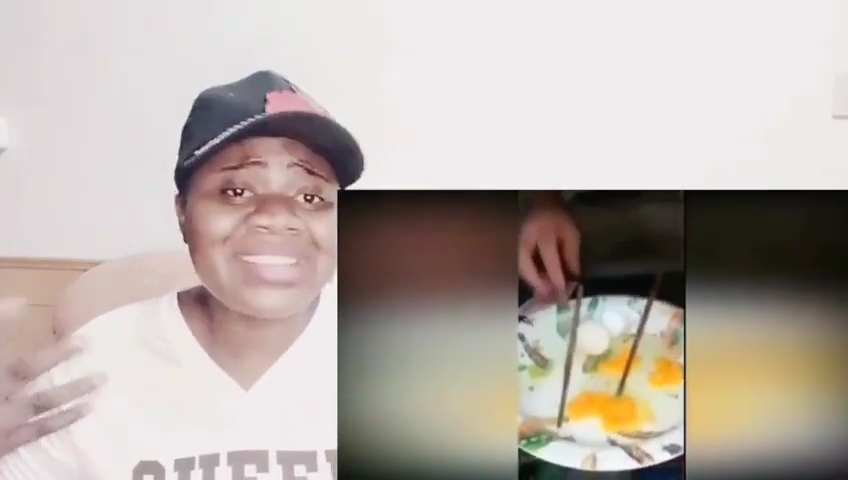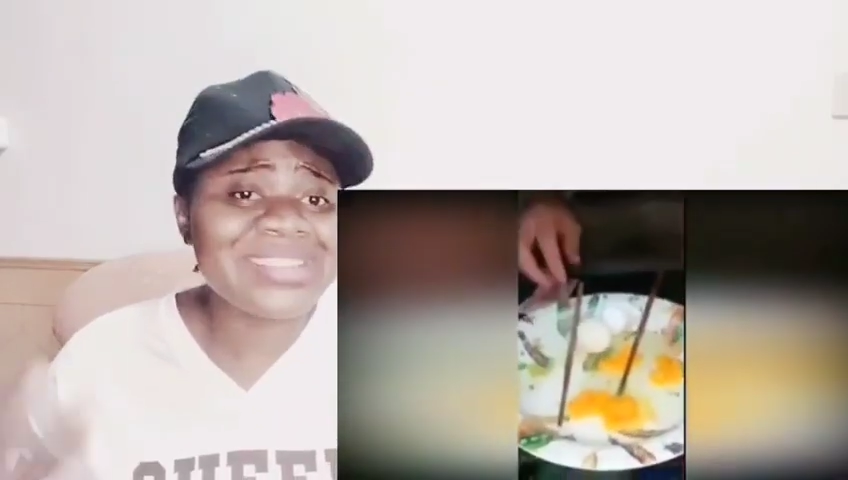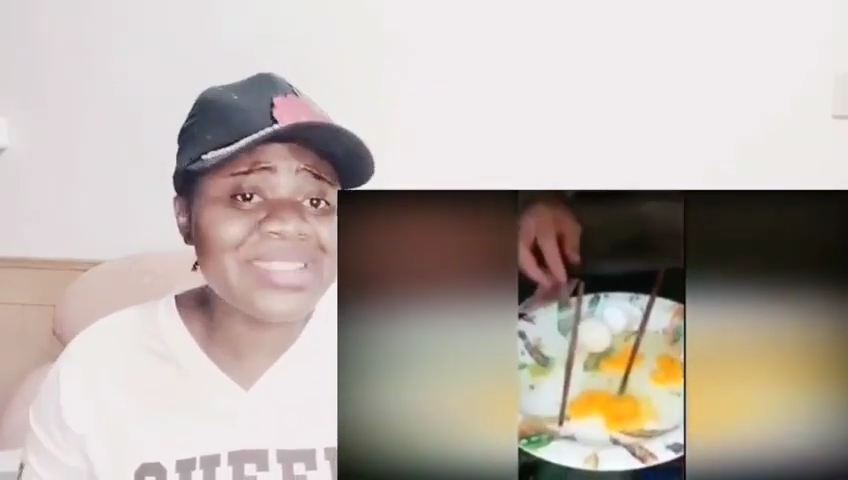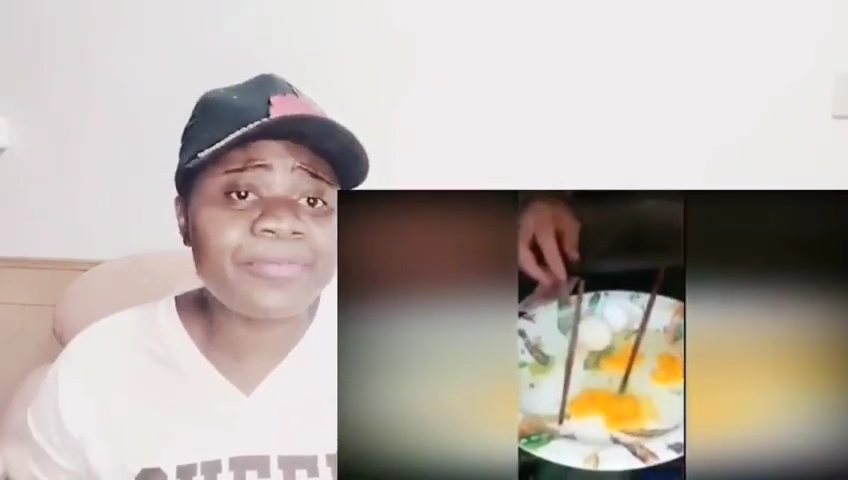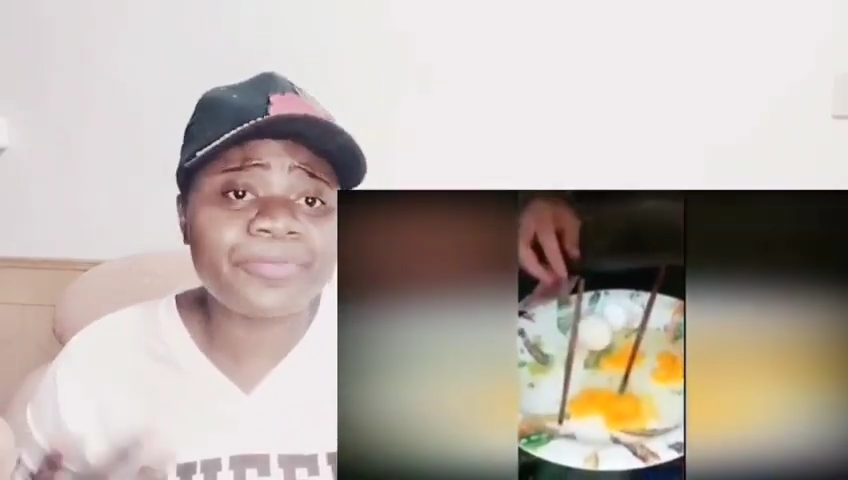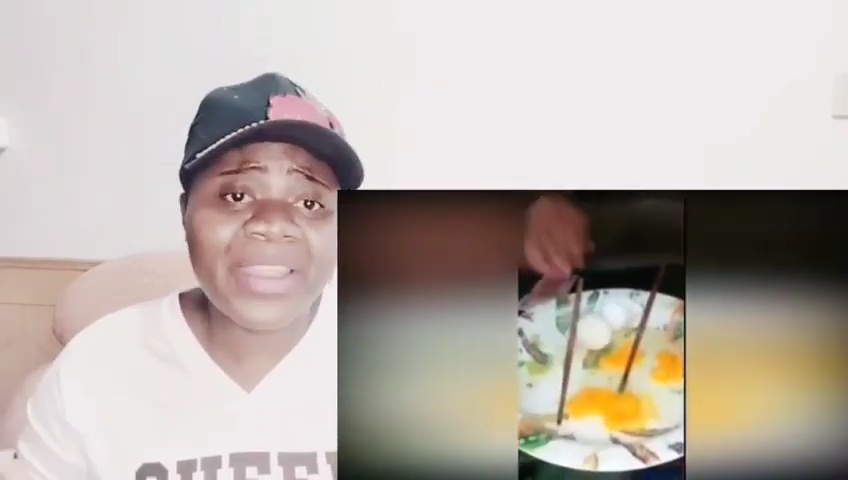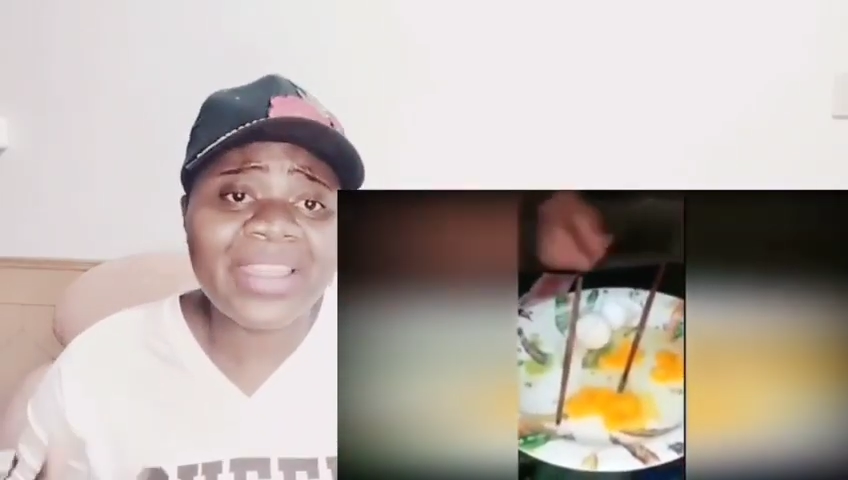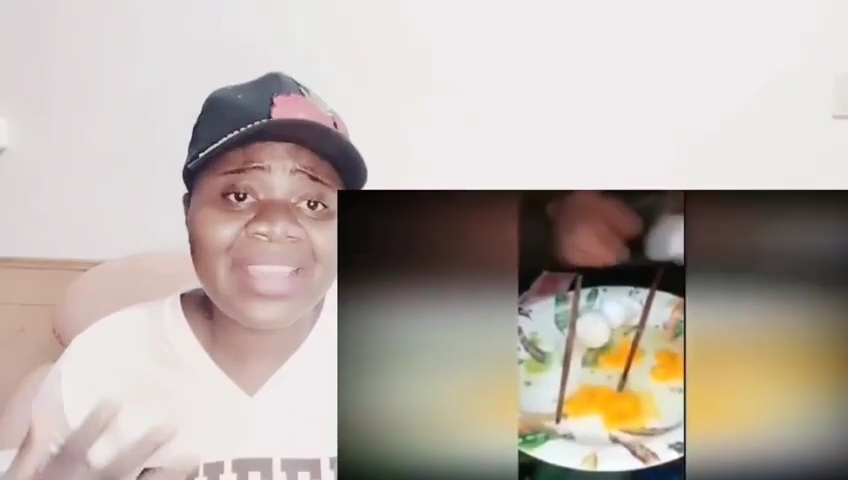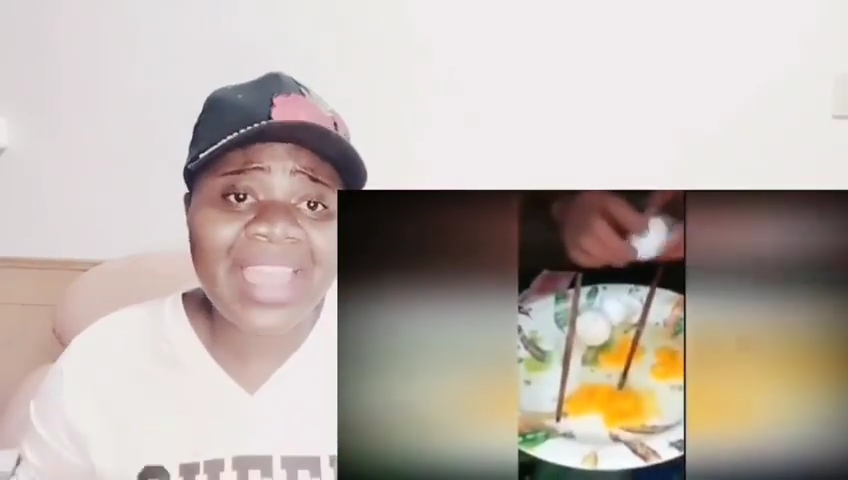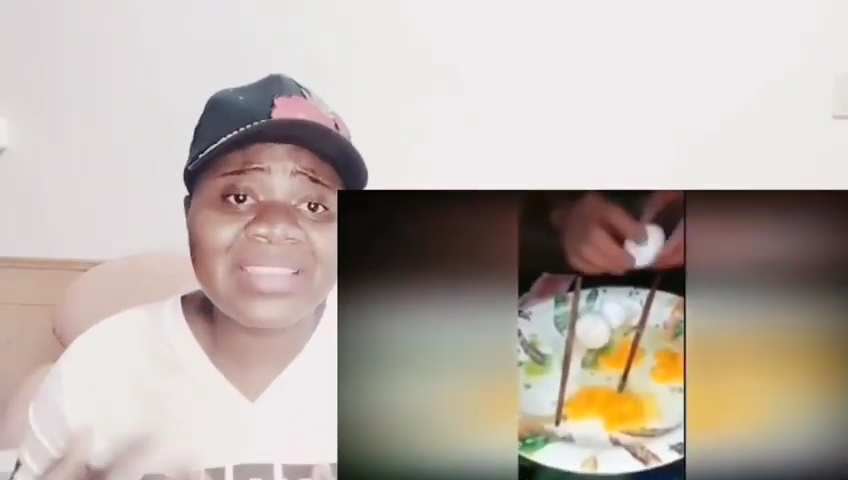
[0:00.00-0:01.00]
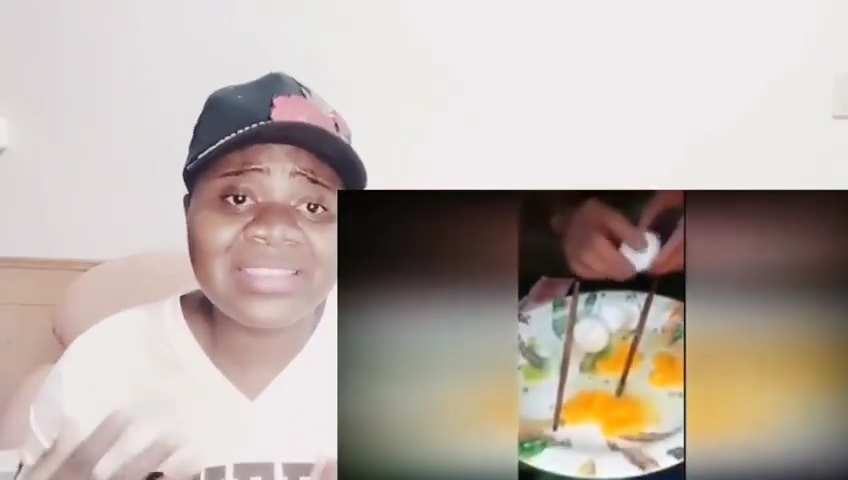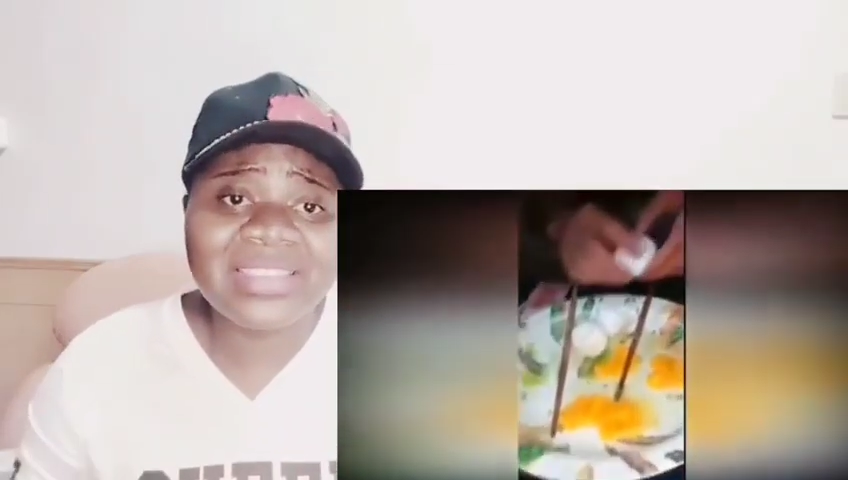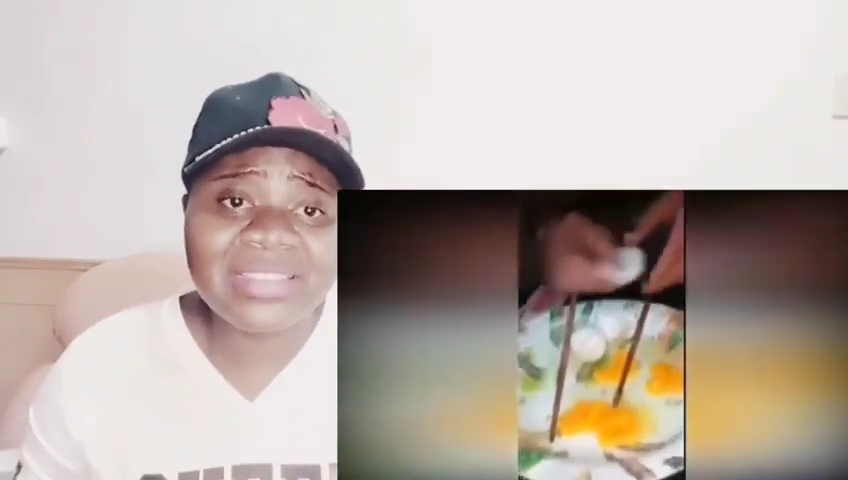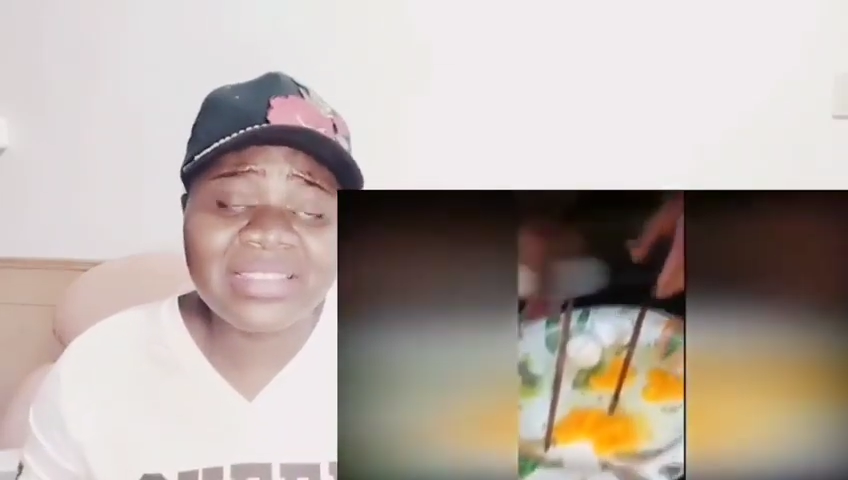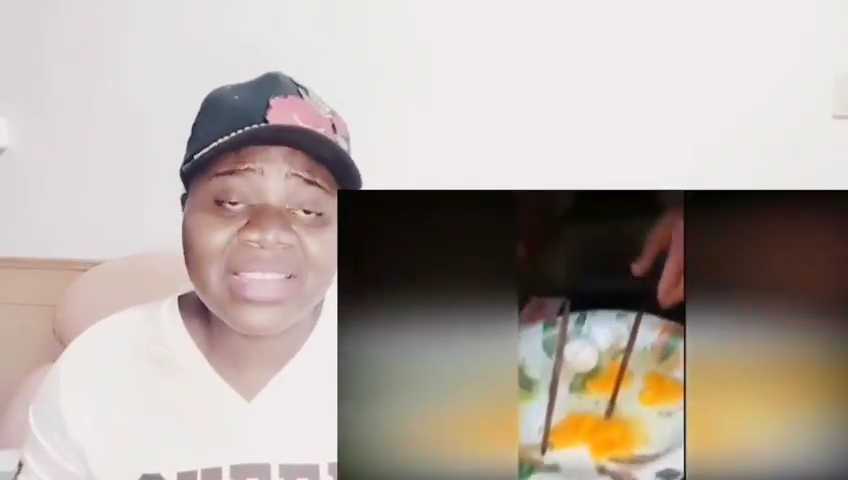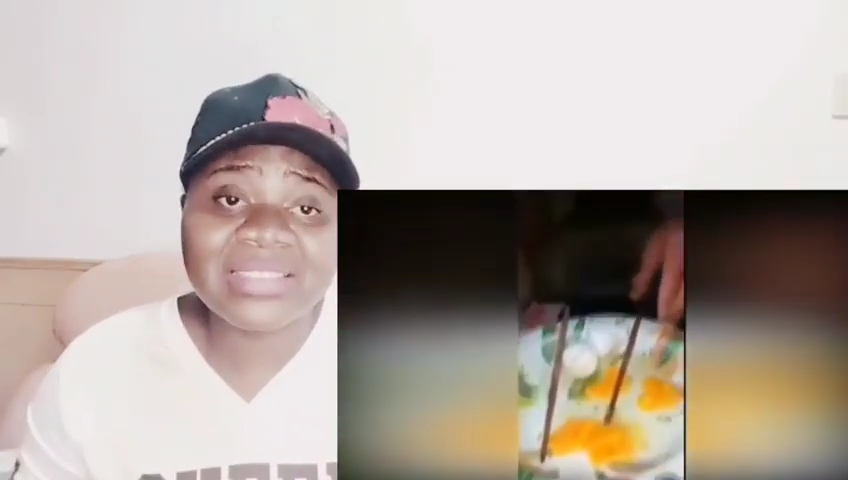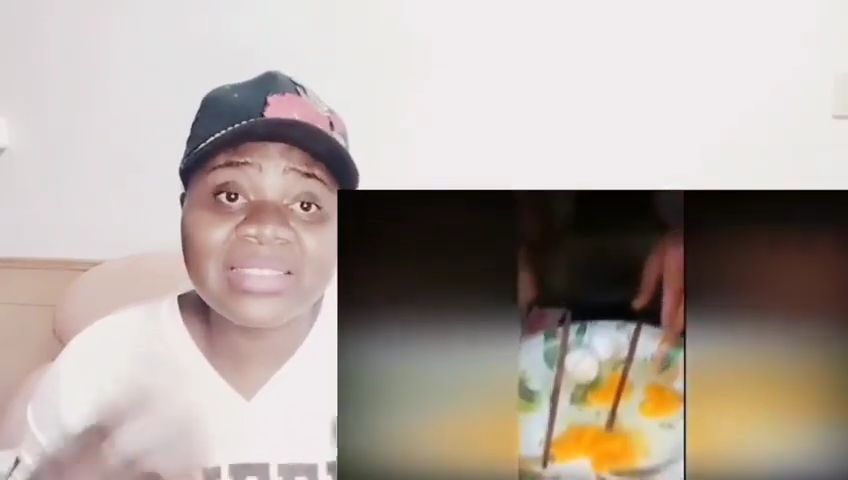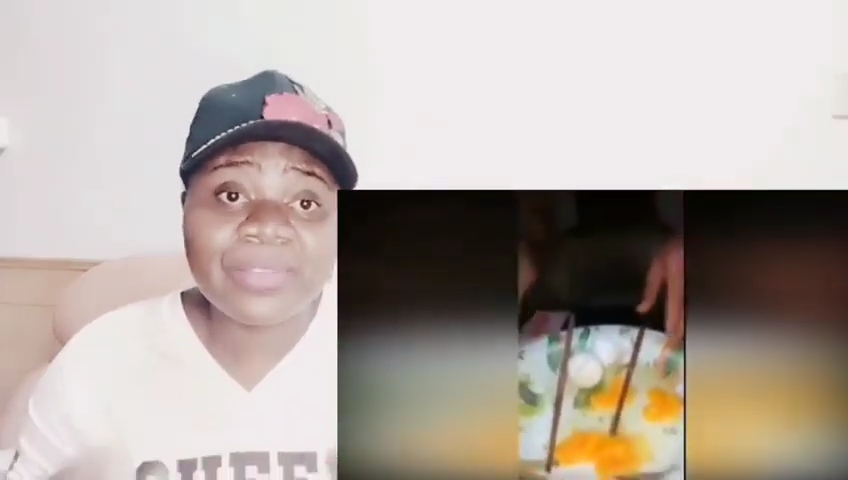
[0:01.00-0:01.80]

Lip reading: different kind sickness,